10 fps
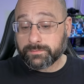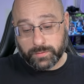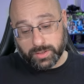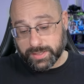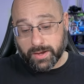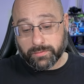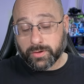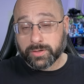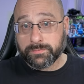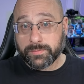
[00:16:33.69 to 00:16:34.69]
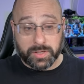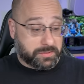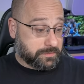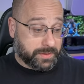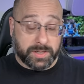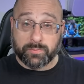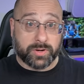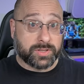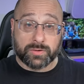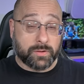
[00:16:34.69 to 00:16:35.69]
You could download them, you could 3D
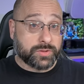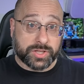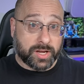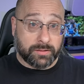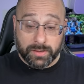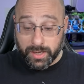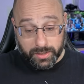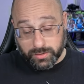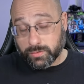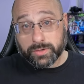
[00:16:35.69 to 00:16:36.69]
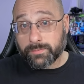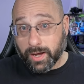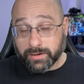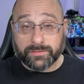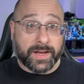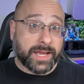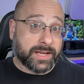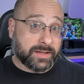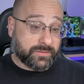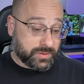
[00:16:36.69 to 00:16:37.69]
print your own shell, you could modify
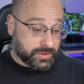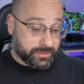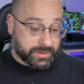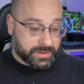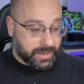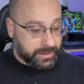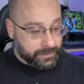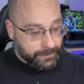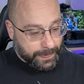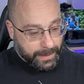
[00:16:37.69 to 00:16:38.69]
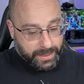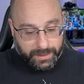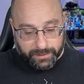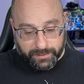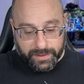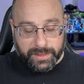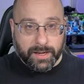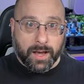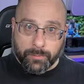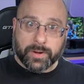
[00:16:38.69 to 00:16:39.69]
it if you so desire. The
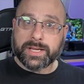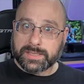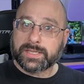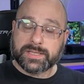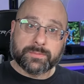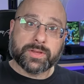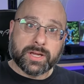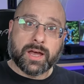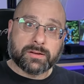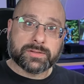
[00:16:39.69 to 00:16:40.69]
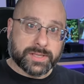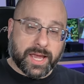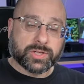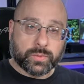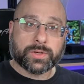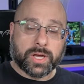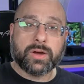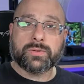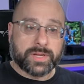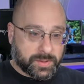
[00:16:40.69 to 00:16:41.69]
operating system of the goggles, the actual
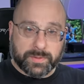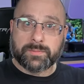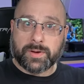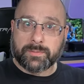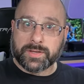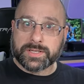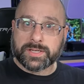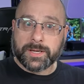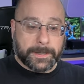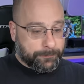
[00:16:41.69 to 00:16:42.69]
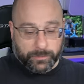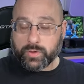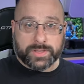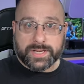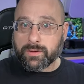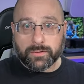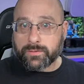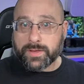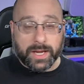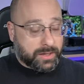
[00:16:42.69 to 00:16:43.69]
code, has been published. You could
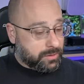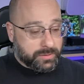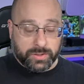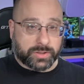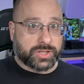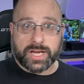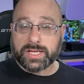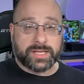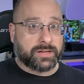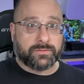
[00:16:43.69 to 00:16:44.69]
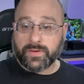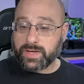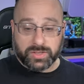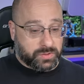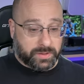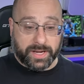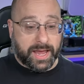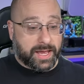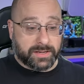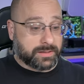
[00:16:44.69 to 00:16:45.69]
download that code, you could change the interface, you could
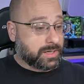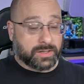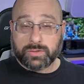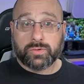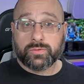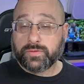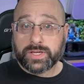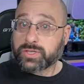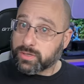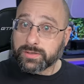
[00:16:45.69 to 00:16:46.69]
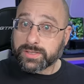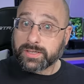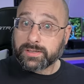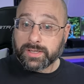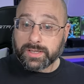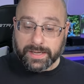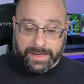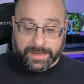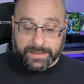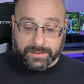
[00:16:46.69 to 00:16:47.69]
add new features.
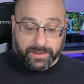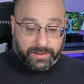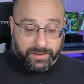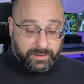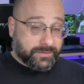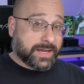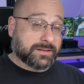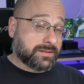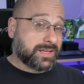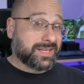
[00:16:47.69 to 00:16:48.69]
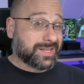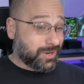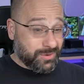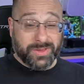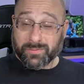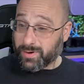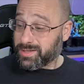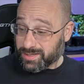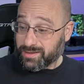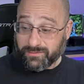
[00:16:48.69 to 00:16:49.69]
And in fact, the code that
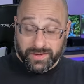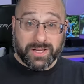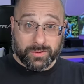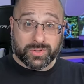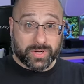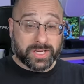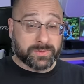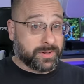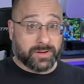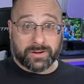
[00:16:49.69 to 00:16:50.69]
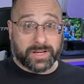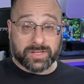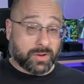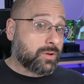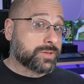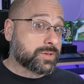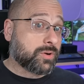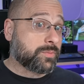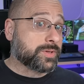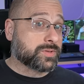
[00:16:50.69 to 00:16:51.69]
runs on the video transmitter is also
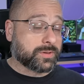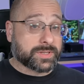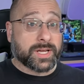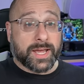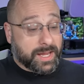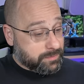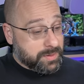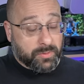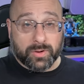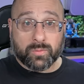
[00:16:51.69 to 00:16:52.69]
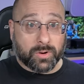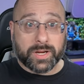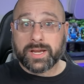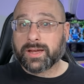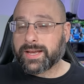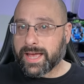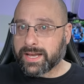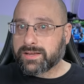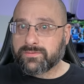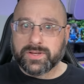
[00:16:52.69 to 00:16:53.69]
open source, and people are working on
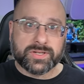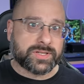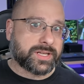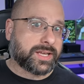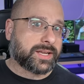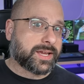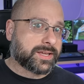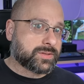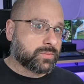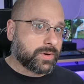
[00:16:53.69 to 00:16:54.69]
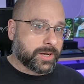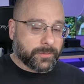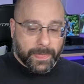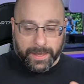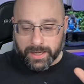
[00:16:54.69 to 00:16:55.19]
adding features to it as well.